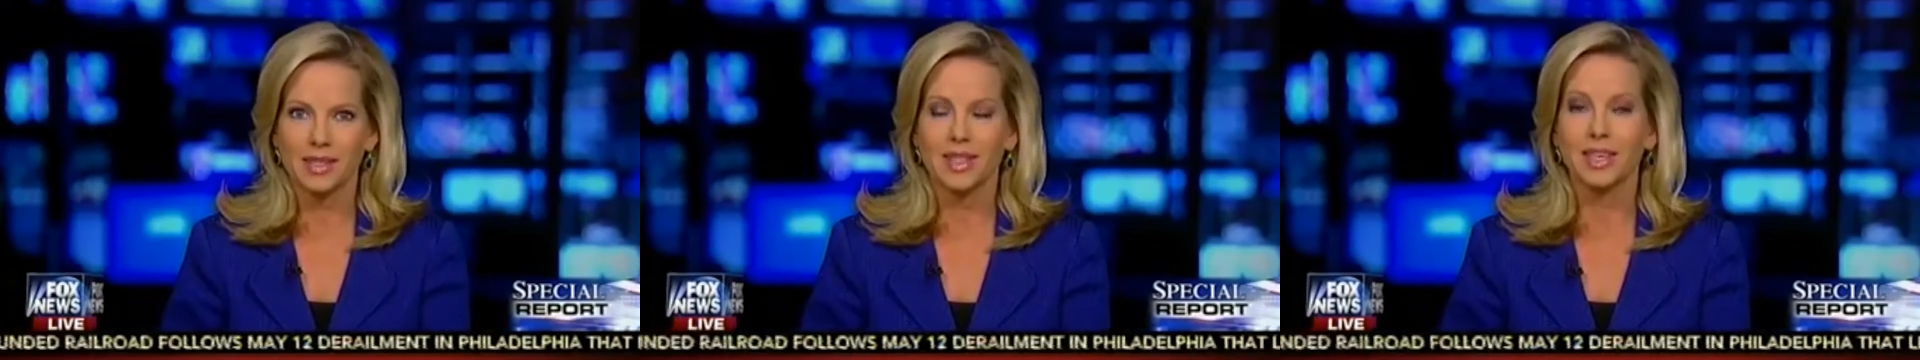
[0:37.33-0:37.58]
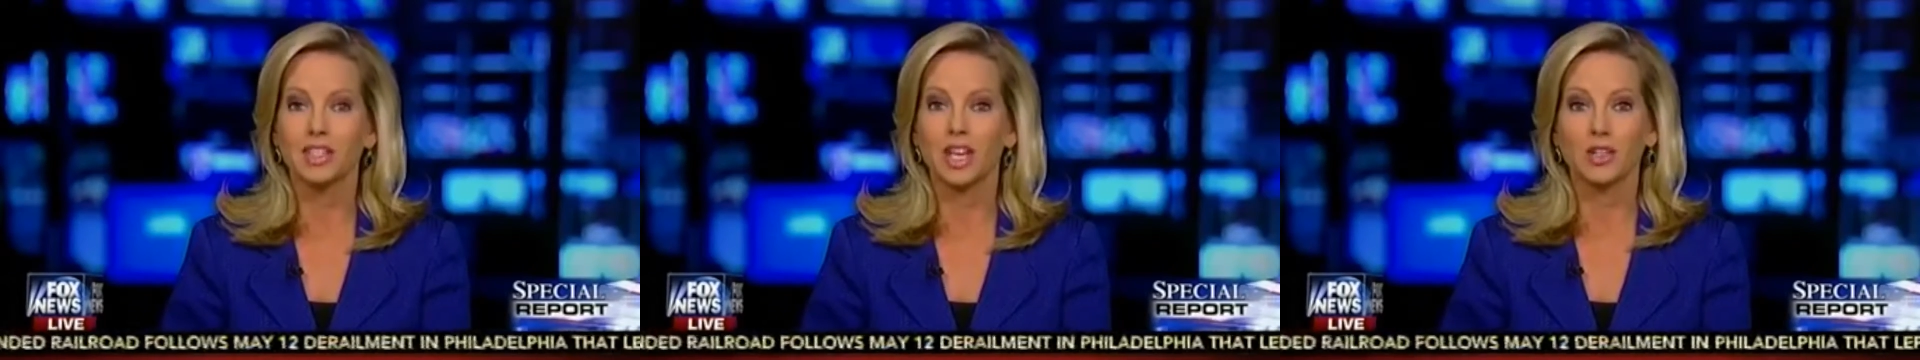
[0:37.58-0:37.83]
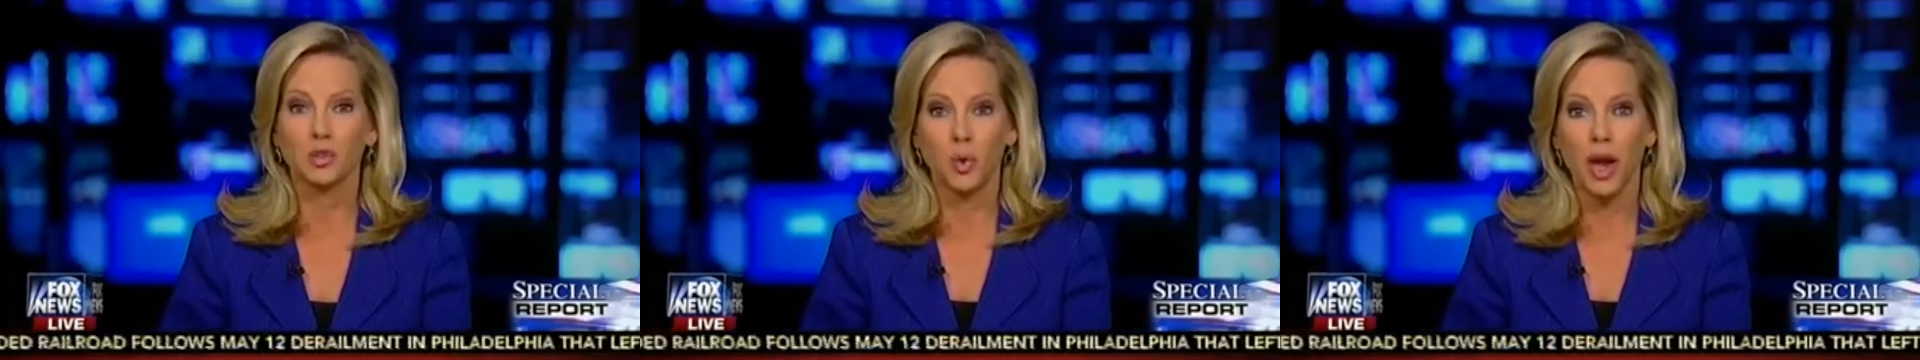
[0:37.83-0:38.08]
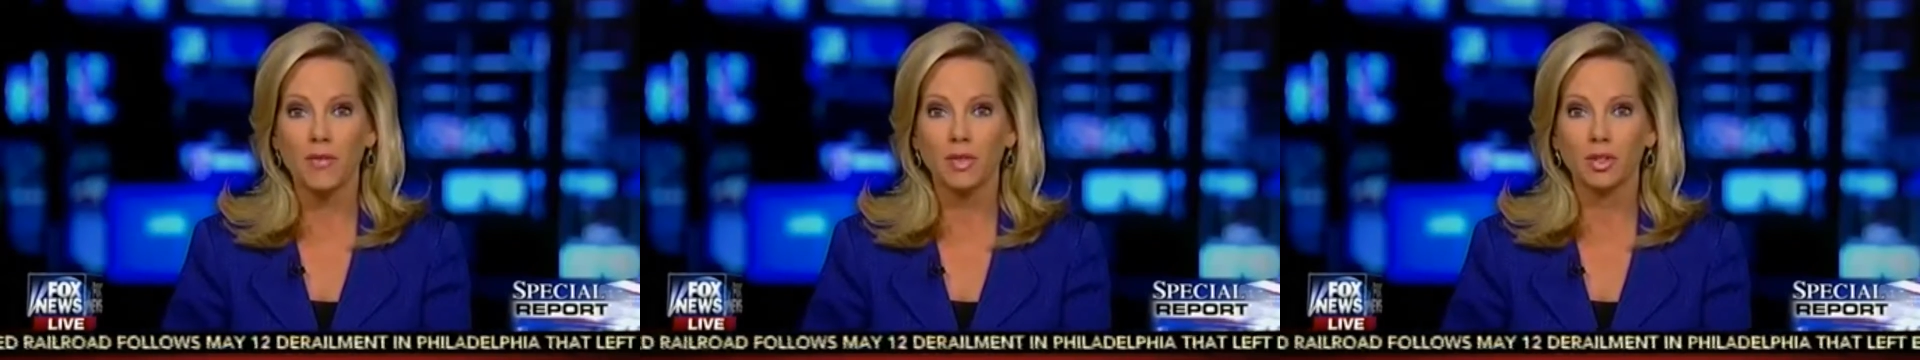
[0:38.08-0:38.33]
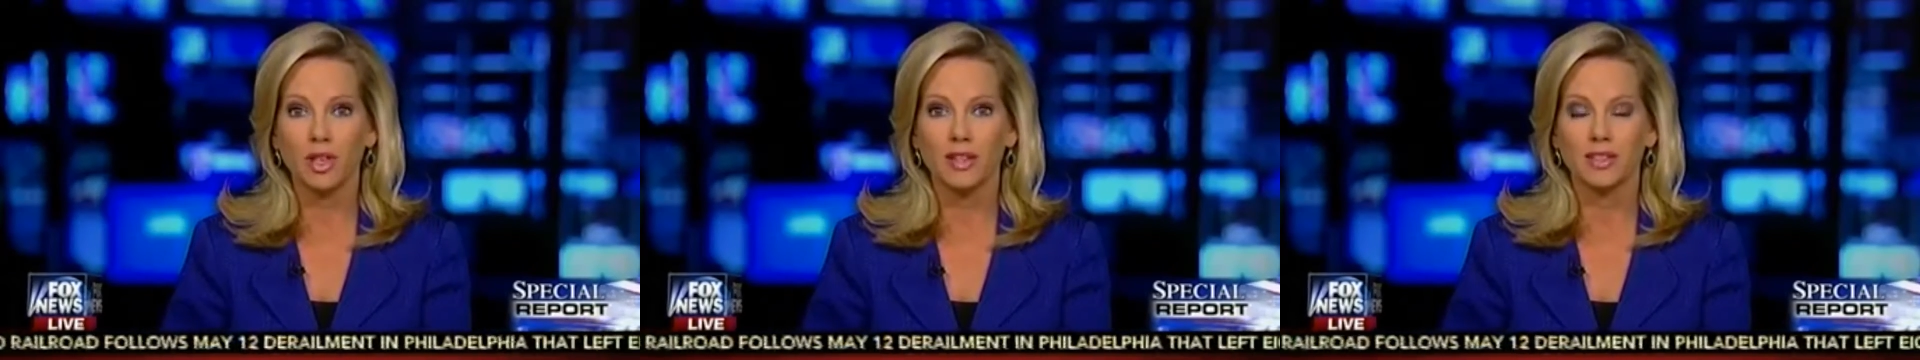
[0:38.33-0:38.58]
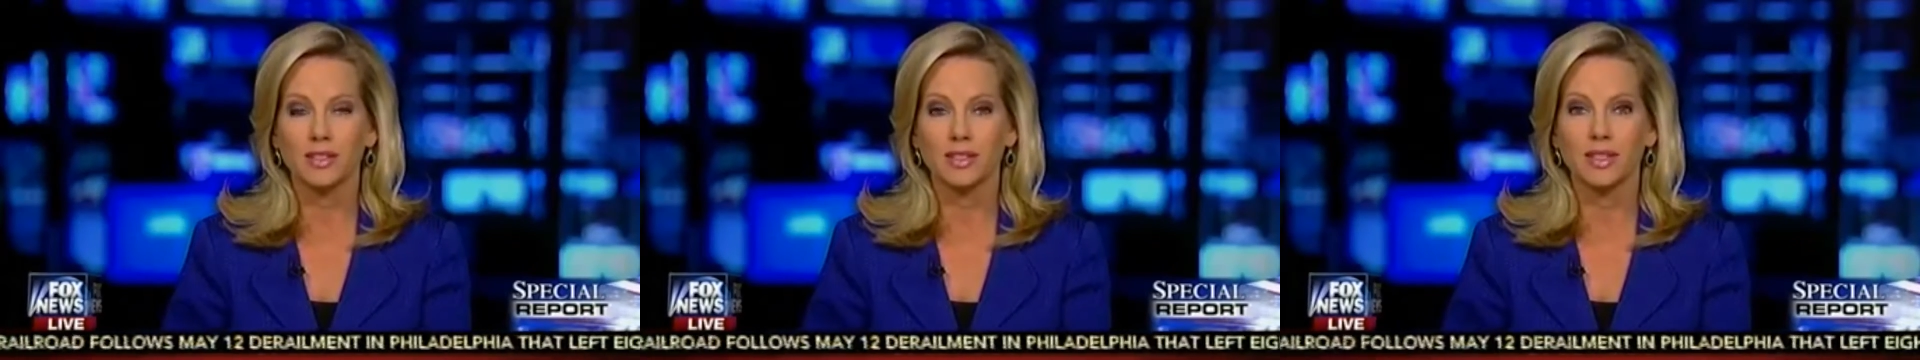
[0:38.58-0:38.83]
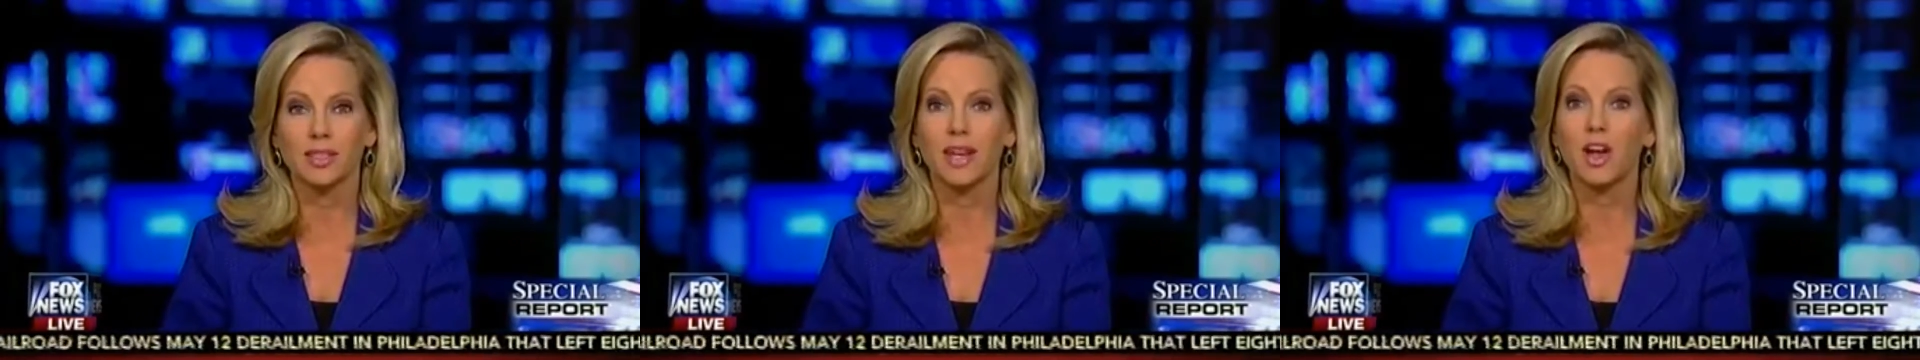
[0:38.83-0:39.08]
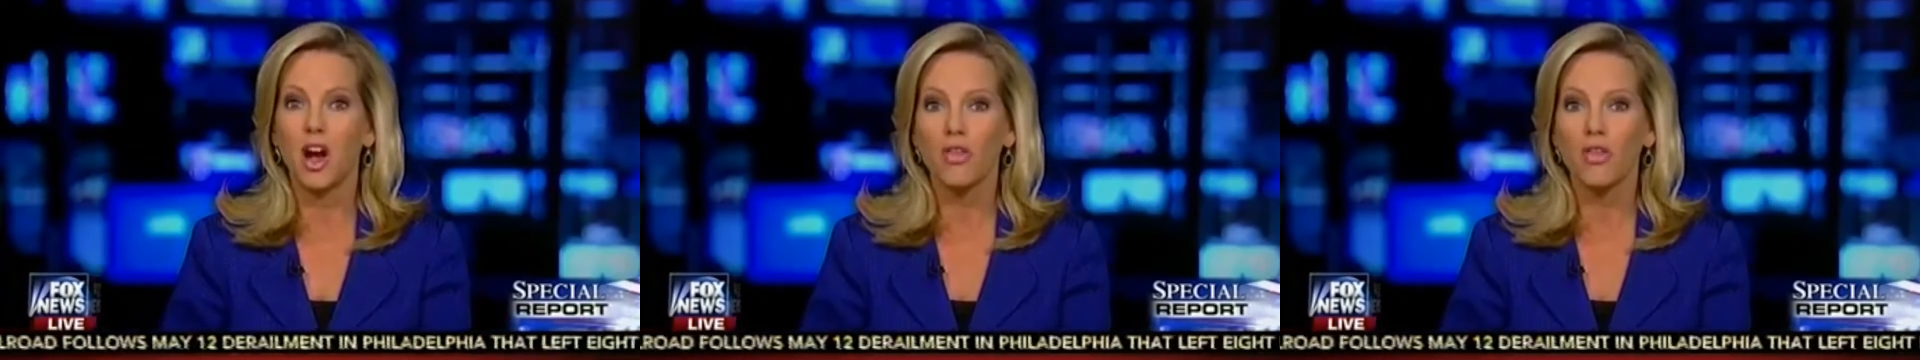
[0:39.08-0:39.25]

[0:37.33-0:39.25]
to things like driver's licenses and